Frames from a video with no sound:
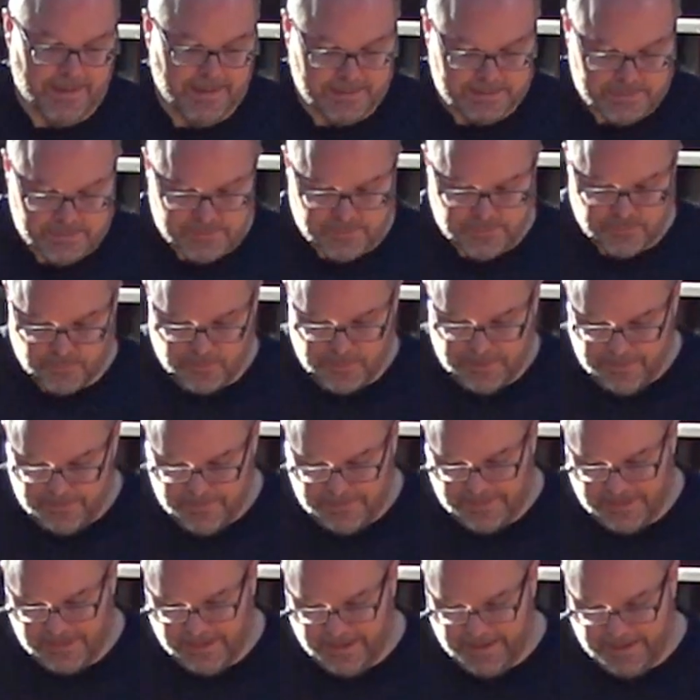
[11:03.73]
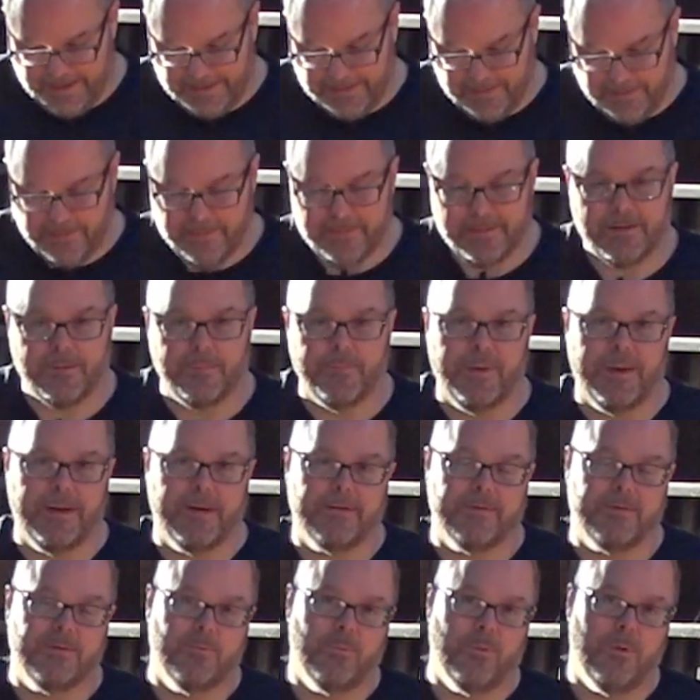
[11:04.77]
extremely hot
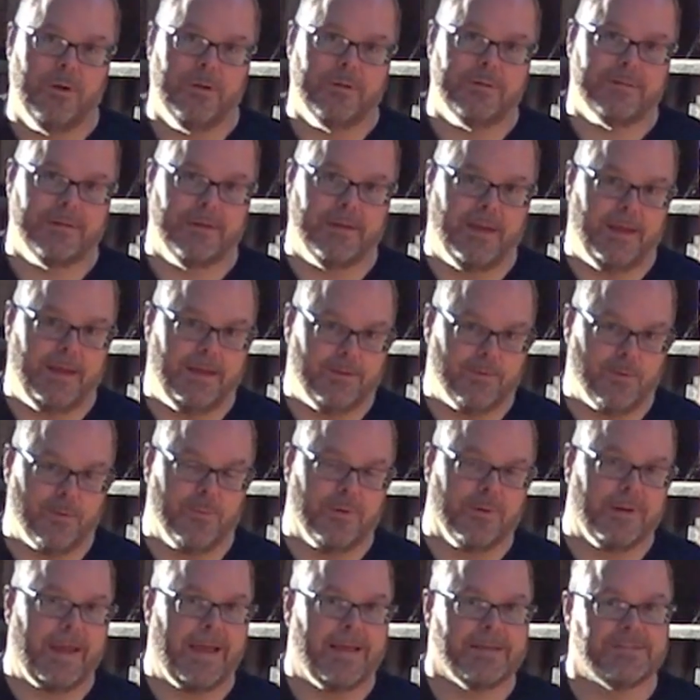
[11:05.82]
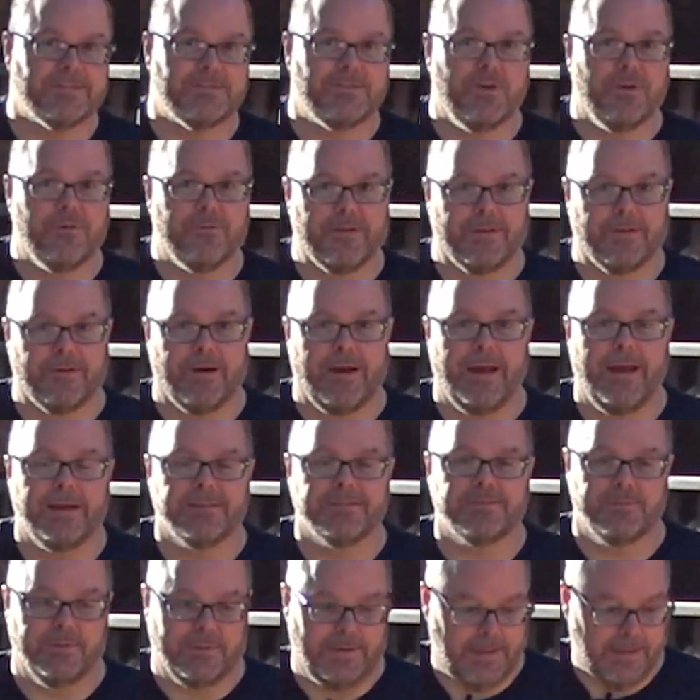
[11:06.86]
compared to what a normal gas stove in your
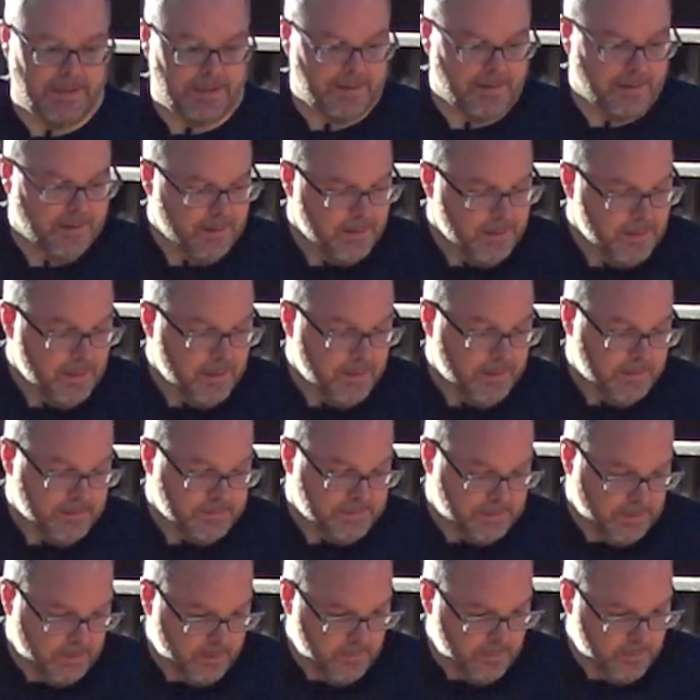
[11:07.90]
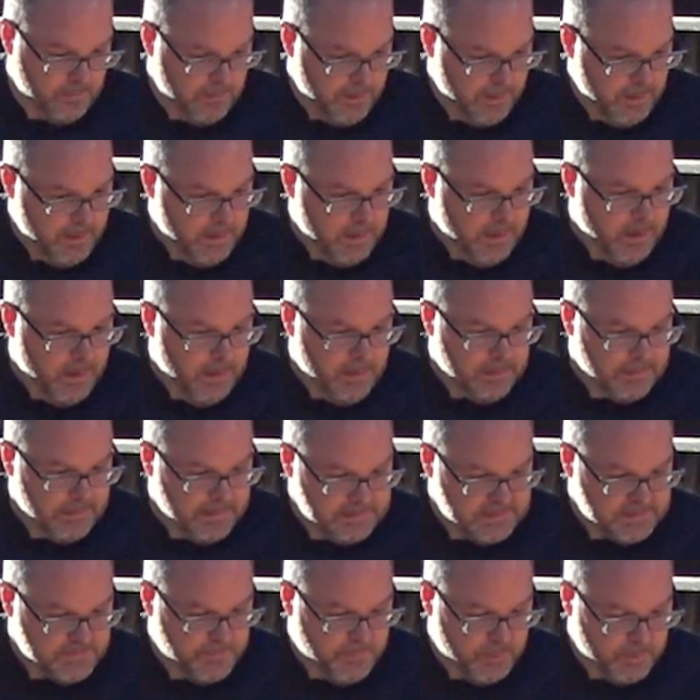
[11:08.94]
house would get. So
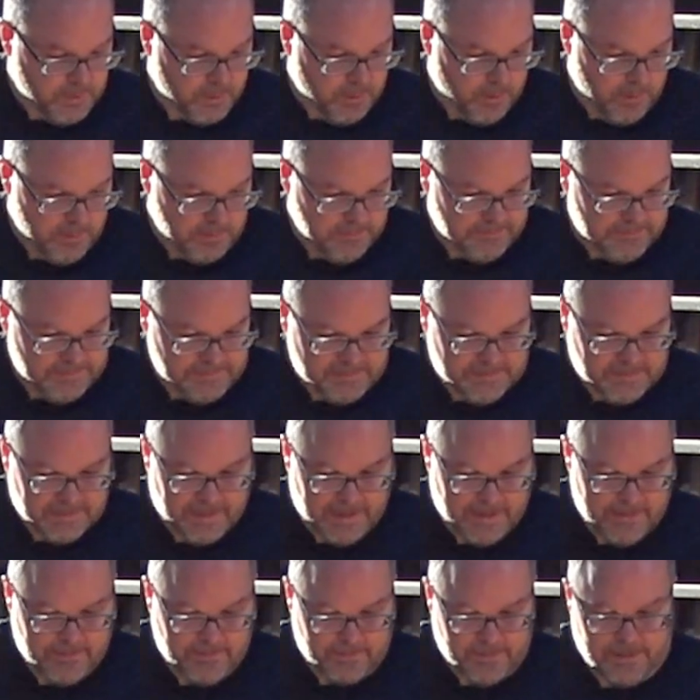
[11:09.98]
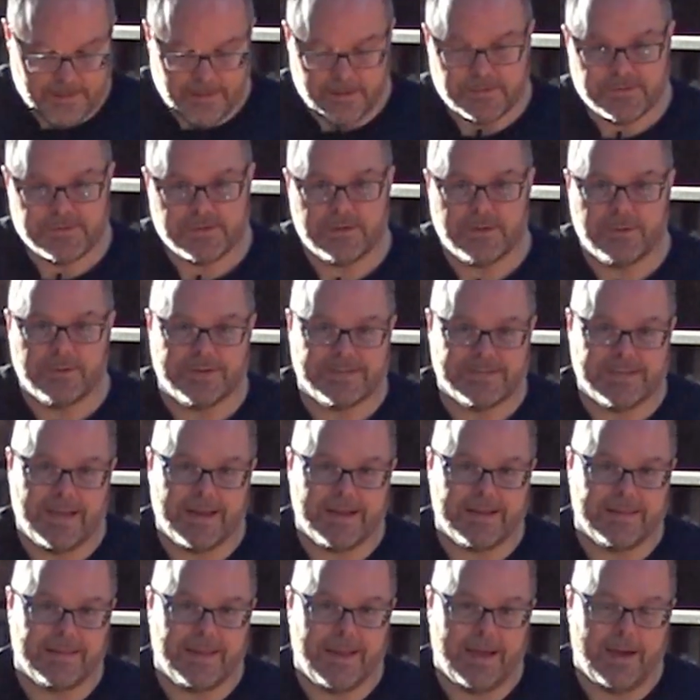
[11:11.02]
let's put all of this together, and I'll show you
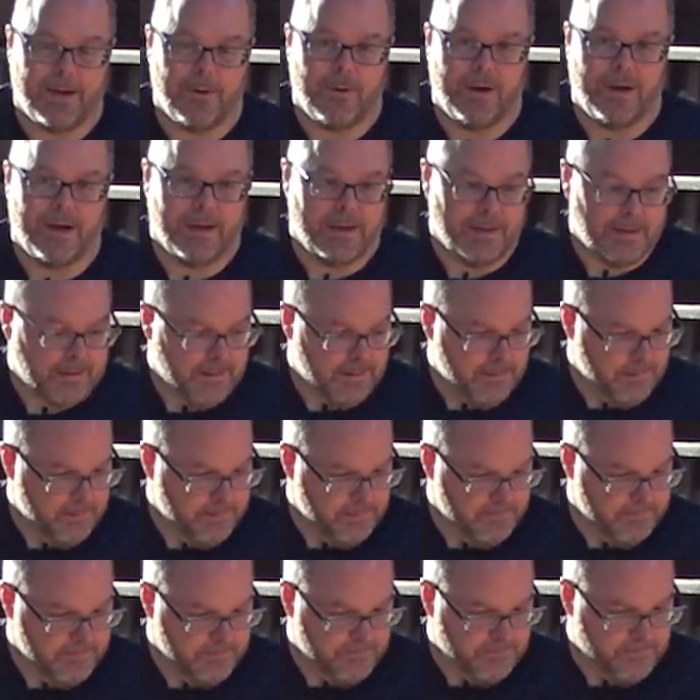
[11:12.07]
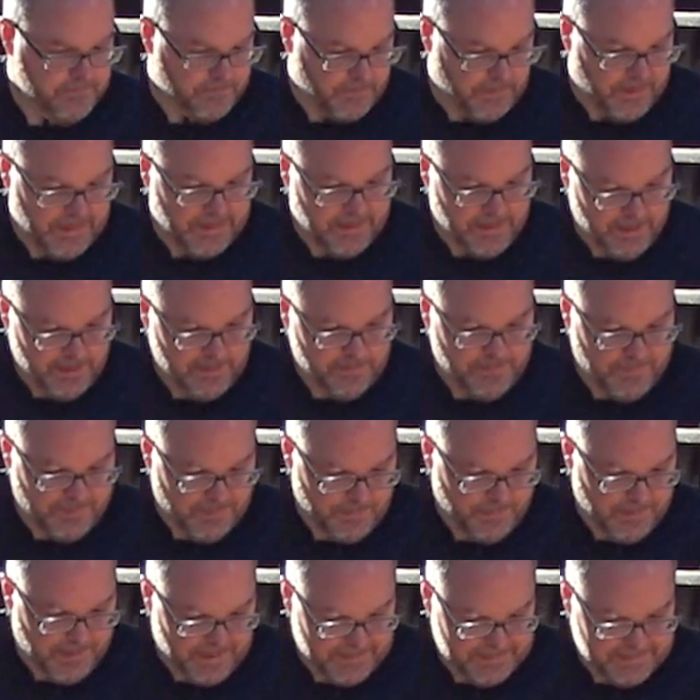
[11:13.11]
exactly how I fry up
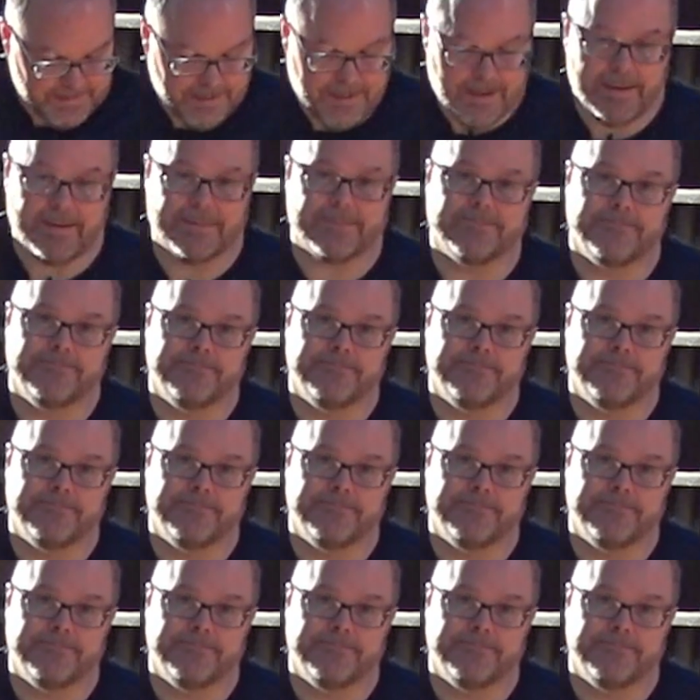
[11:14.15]
the pad thai.